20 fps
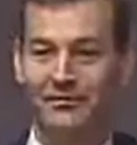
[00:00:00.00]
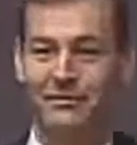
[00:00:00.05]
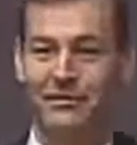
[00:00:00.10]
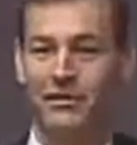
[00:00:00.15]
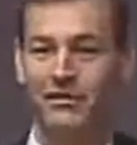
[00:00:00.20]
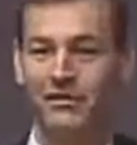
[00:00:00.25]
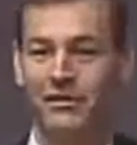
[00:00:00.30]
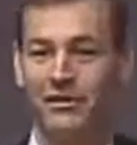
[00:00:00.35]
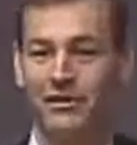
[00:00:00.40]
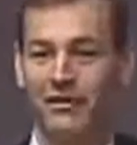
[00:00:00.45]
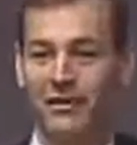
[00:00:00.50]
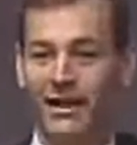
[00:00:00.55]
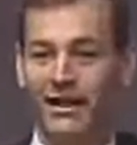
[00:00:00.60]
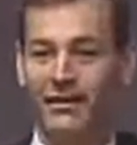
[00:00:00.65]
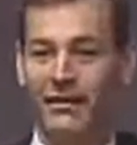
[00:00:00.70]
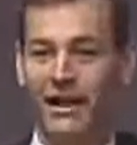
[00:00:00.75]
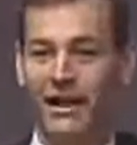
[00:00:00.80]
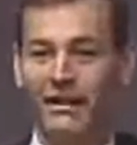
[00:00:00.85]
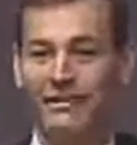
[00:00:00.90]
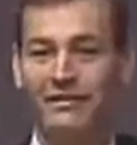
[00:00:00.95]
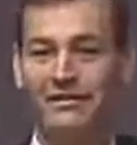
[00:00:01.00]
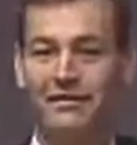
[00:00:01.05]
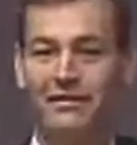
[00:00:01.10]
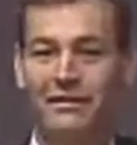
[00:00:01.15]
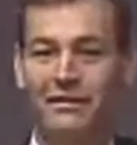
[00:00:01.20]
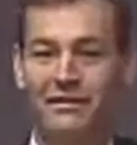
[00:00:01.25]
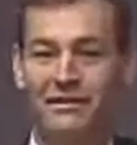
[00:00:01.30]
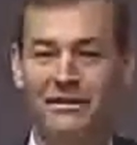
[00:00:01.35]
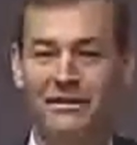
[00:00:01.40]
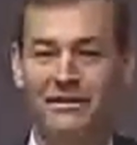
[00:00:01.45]
so that, and
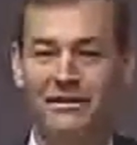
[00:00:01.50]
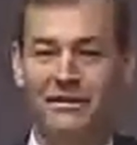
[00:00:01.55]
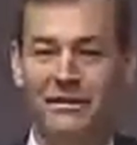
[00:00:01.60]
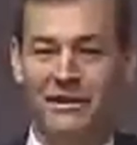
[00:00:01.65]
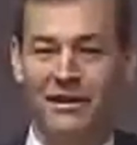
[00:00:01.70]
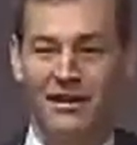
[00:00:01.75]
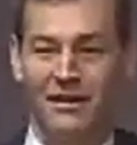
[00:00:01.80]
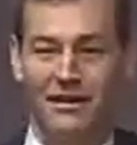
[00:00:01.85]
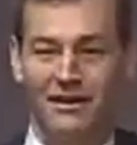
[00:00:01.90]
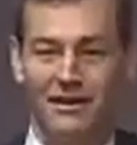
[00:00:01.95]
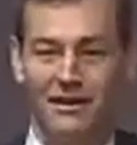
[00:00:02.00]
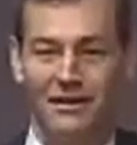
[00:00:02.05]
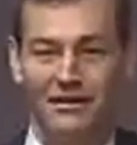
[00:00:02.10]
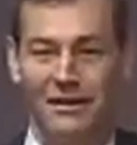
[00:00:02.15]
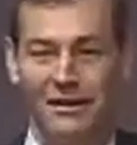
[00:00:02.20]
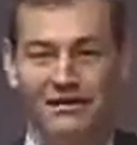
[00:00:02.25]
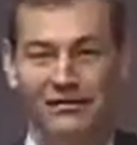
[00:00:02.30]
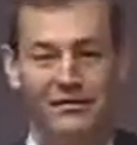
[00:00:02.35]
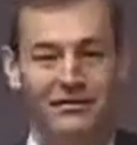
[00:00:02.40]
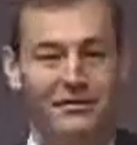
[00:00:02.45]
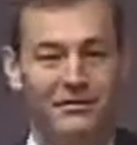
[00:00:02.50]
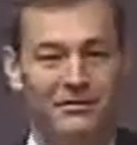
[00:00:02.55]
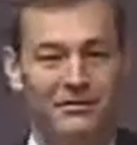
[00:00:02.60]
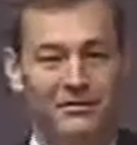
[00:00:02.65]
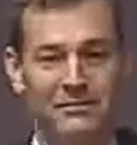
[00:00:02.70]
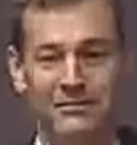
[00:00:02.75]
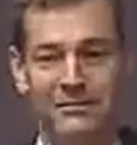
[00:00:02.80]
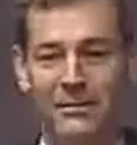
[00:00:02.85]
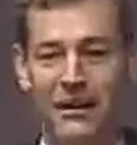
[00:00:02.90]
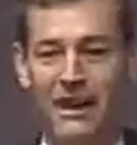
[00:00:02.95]
that's, again, that's
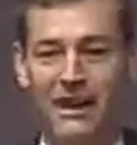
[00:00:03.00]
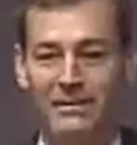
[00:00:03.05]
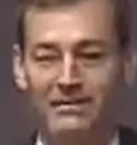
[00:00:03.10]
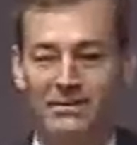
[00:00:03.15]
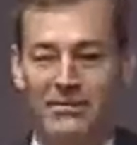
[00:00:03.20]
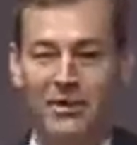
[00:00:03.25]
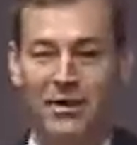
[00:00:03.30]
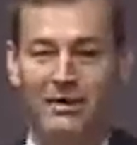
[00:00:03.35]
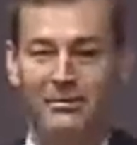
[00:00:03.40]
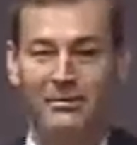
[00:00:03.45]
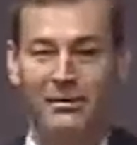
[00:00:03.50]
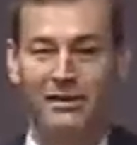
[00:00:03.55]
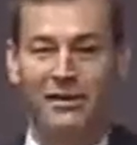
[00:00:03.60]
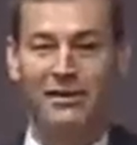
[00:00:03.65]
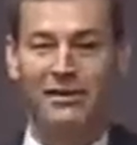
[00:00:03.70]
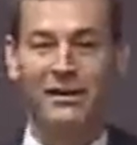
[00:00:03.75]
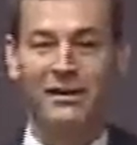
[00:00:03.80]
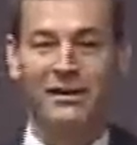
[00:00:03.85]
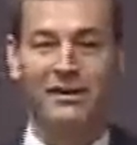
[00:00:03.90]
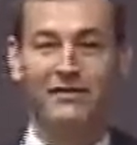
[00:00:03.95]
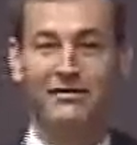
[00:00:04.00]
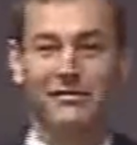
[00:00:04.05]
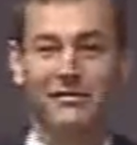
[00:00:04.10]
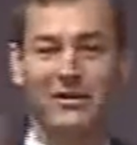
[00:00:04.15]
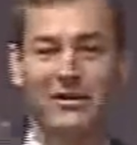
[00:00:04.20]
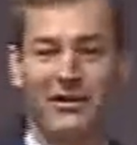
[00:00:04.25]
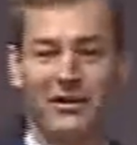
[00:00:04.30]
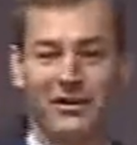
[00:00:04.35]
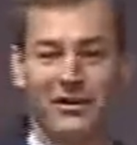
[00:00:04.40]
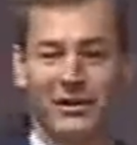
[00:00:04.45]
not probably his
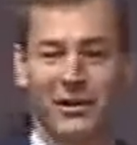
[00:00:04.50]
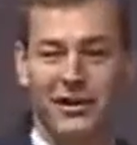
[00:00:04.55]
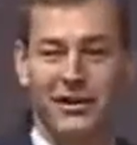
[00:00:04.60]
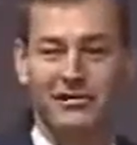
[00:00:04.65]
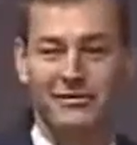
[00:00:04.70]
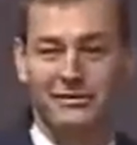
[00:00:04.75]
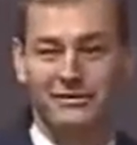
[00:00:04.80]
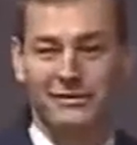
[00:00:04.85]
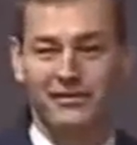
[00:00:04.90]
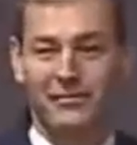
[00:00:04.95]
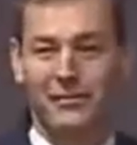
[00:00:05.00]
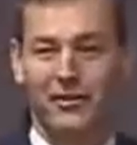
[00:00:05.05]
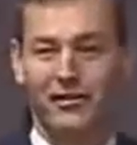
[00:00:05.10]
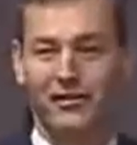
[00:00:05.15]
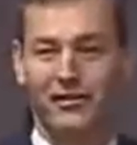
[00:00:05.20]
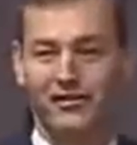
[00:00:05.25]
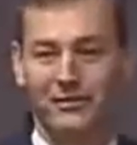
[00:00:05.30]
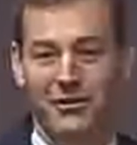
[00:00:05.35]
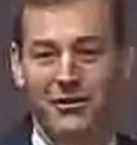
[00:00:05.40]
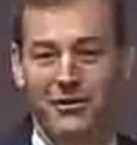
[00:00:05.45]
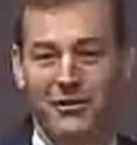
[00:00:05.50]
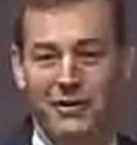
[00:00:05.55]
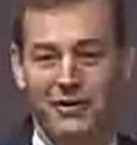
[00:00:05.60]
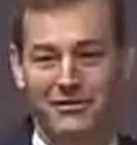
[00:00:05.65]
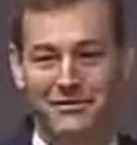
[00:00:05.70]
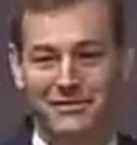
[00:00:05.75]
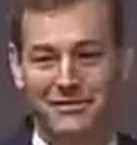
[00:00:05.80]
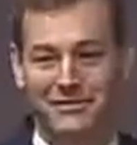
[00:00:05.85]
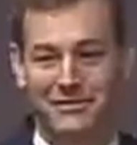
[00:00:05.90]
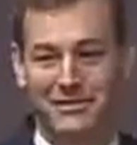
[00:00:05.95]
cardiologist's fault. His
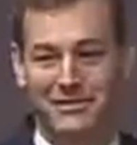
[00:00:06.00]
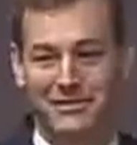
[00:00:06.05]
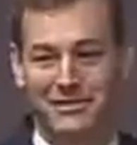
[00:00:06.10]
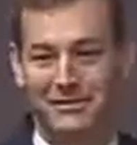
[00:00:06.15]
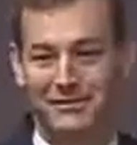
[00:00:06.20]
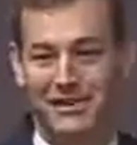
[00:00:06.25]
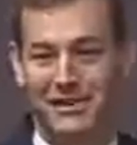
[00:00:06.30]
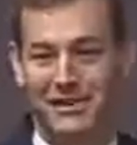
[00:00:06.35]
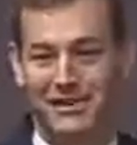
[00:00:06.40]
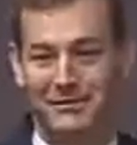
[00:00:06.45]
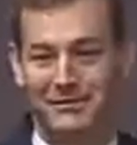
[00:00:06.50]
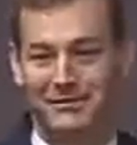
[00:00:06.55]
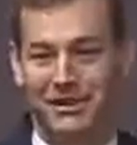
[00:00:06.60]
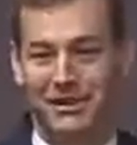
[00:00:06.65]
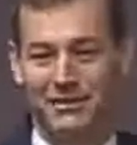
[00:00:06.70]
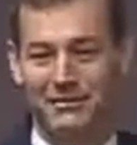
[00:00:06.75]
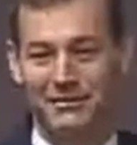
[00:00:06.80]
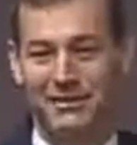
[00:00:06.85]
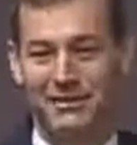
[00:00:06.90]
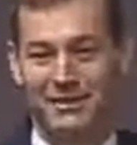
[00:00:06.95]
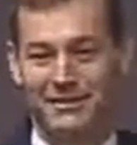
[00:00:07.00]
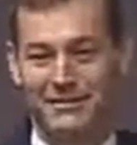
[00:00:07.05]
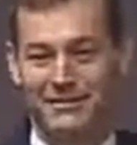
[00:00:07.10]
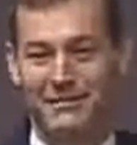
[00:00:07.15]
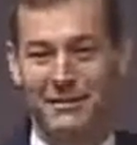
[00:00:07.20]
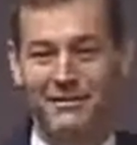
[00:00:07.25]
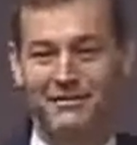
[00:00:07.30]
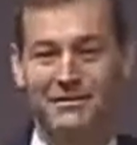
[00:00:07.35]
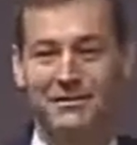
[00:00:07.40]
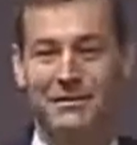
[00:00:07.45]
cardiologist isn't telling him not to take
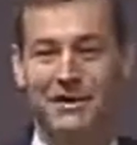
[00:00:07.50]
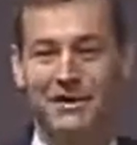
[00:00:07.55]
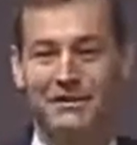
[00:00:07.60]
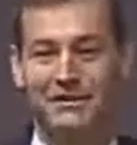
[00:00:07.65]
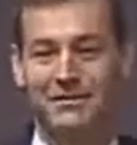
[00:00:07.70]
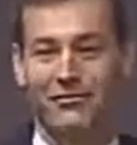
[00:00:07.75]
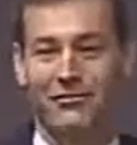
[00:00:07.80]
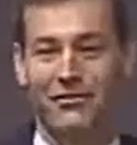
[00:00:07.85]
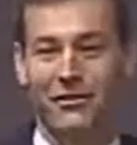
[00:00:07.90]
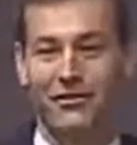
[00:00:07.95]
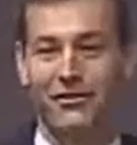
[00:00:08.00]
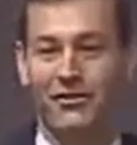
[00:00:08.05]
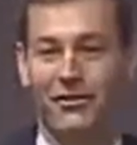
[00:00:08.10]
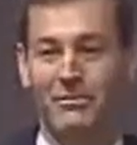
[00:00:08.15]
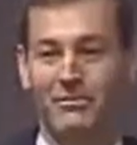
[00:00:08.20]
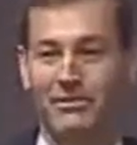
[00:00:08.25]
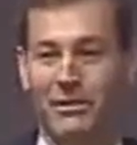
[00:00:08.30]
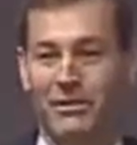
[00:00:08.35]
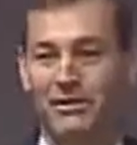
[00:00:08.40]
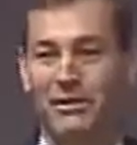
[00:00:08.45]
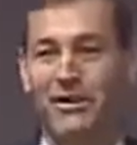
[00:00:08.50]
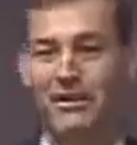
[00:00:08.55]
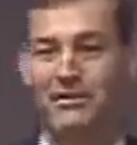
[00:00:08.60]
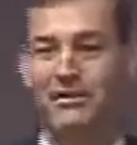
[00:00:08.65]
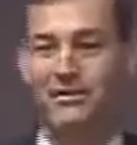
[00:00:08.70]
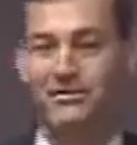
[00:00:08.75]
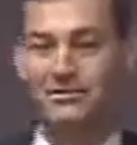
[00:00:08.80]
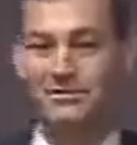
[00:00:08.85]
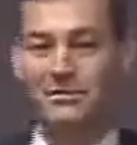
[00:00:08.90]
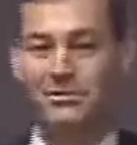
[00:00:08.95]
his medicine, not to follow up, but
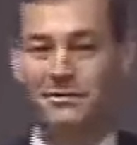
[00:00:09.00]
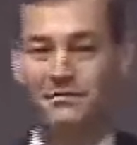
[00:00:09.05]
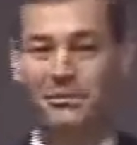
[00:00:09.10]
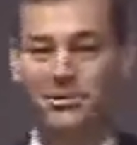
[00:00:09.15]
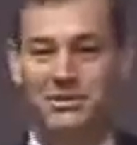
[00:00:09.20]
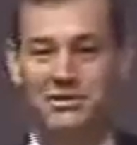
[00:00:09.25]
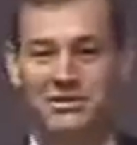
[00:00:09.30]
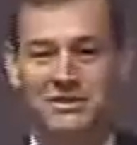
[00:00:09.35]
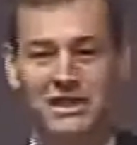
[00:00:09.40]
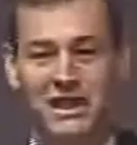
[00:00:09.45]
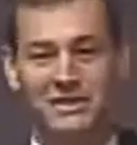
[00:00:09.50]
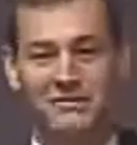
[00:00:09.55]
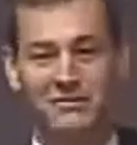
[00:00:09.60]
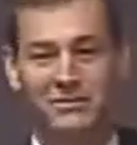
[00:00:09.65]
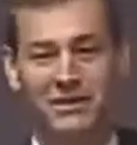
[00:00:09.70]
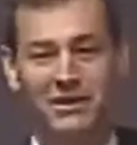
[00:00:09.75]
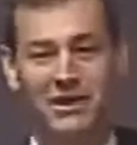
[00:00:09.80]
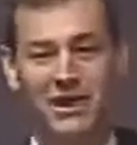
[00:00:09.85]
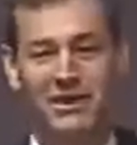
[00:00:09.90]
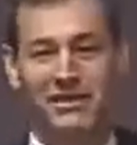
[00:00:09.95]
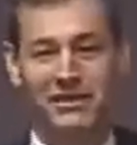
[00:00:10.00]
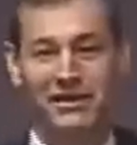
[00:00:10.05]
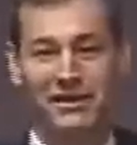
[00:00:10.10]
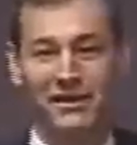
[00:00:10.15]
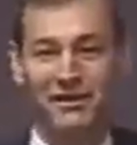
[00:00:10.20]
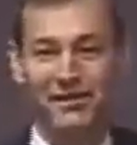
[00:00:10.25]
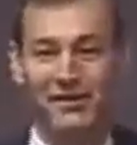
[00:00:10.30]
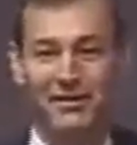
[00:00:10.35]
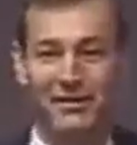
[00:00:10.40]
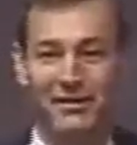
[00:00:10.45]
there's this perception, I
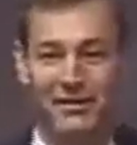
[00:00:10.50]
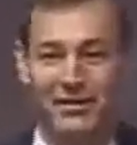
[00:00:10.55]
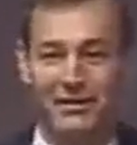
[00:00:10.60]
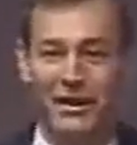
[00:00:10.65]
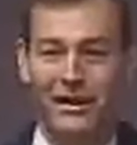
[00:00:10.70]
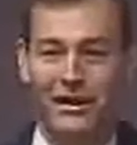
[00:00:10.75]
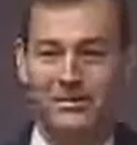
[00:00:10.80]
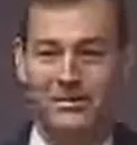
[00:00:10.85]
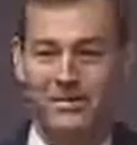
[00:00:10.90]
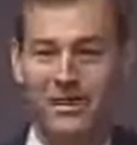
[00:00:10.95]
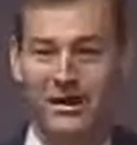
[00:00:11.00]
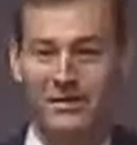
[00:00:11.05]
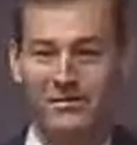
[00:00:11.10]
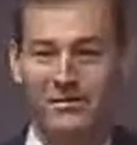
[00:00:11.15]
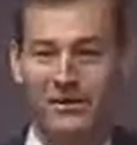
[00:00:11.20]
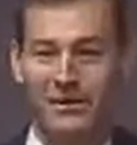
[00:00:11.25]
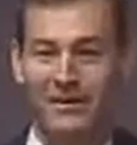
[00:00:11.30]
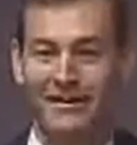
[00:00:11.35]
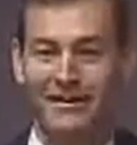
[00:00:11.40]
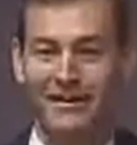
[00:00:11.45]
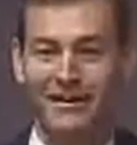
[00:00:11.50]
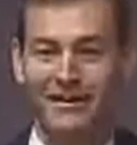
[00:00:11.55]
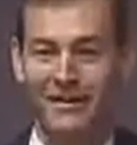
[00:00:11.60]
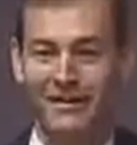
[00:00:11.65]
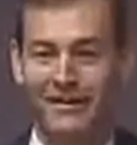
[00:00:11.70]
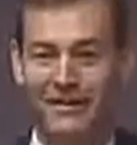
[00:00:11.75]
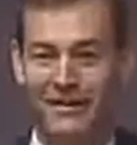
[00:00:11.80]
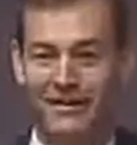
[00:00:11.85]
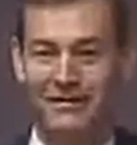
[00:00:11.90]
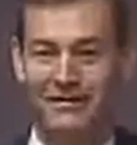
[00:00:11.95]
think, in the lay public
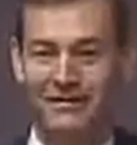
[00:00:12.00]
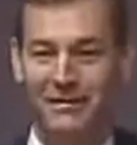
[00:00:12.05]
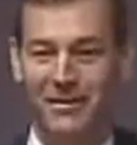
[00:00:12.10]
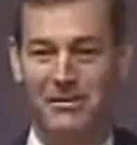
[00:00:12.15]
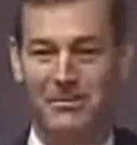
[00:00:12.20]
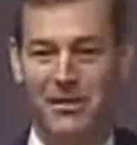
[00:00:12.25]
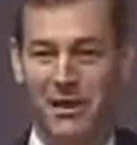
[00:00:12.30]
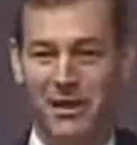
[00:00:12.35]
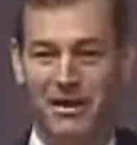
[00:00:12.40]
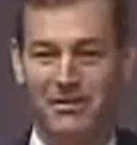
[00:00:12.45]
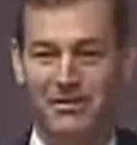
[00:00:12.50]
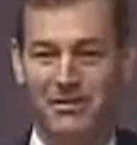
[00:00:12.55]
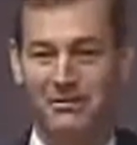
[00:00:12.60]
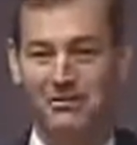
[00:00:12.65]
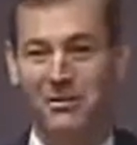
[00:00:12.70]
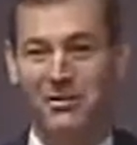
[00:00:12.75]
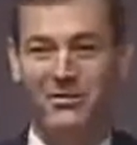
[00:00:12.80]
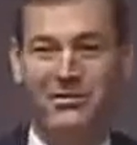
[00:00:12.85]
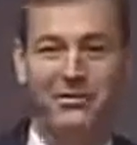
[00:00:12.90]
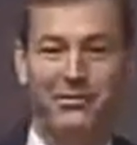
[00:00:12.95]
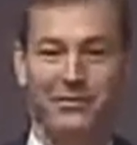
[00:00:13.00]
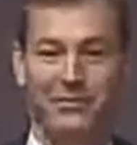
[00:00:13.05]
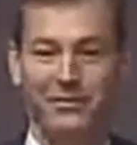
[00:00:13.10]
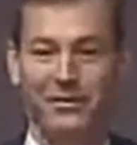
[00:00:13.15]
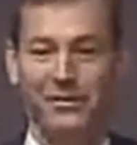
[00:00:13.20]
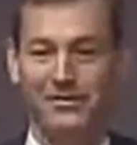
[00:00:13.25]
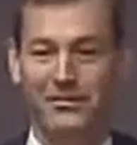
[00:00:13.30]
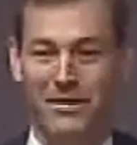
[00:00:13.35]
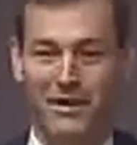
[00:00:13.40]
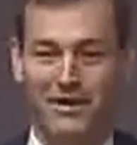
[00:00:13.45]
that somehow we put this
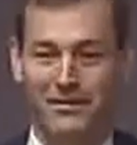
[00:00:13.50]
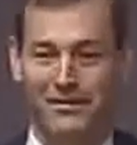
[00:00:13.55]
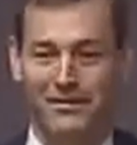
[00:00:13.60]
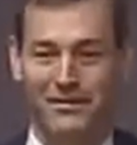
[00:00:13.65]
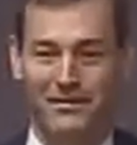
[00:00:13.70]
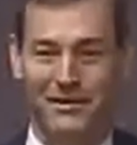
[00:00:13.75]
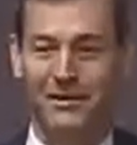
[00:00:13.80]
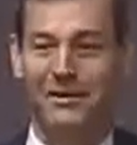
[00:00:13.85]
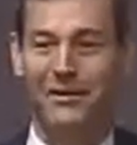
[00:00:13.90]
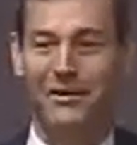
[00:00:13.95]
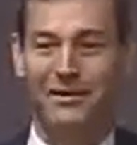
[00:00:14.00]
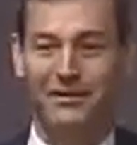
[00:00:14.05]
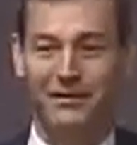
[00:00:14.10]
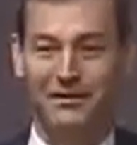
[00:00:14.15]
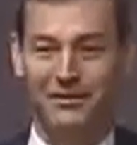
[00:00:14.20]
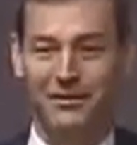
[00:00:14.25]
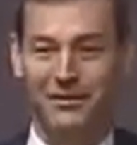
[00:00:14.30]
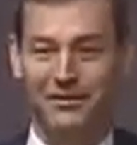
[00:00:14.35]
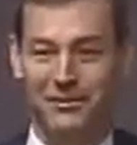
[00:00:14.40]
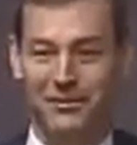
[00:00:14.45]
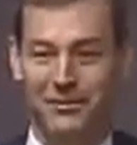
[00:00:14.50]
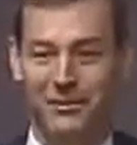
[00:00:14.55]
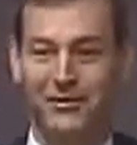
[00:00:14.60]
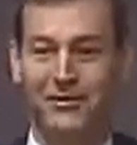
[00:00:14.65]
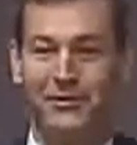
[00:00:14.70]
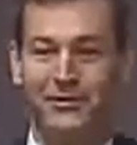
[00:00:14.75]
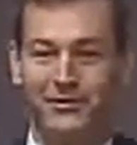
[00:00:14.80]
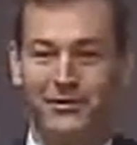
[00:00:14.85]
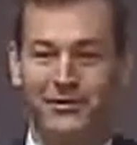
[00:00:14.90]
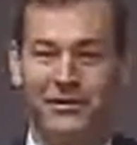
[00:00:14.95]
little metal stent in and you're
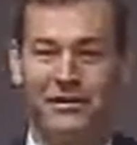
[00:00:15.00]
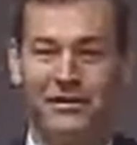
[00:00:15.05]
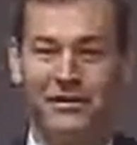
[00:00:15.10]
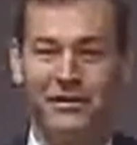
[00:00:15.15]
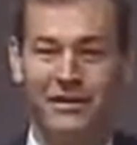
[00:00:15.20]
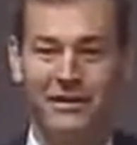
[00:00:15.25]
cured.